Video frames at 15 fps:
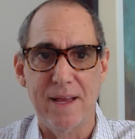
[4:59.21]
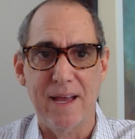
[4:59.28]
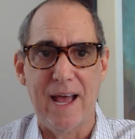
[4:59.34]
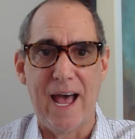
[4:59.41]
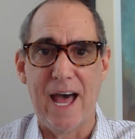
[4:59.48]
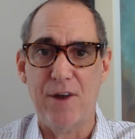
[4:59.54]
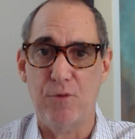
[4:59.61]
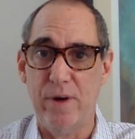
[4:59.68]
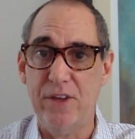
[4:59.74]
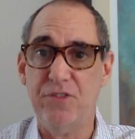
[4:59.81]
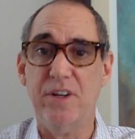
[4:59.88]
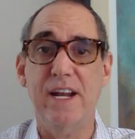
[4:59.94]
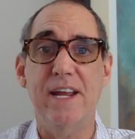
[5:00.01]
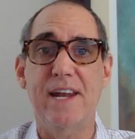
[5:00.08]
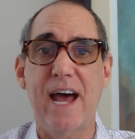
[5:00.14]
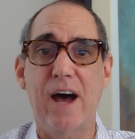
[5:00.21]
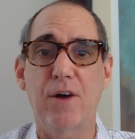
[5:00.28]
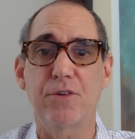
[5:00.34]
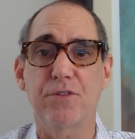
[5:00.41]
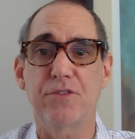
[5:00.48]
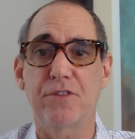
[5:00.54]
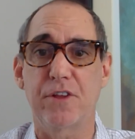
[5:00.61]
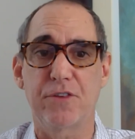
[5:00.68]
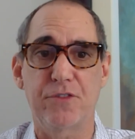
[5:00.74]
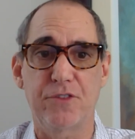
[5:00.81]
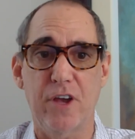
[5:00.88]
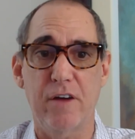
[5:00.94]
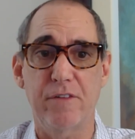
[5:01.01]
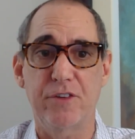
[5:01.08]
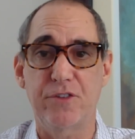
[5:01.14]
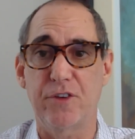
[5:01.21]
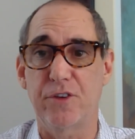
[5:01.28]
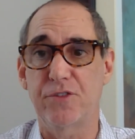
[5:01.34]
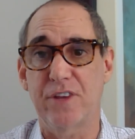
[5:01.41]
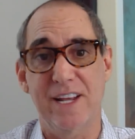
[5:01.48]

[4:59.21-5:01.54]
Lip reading: and recently announced that servicers,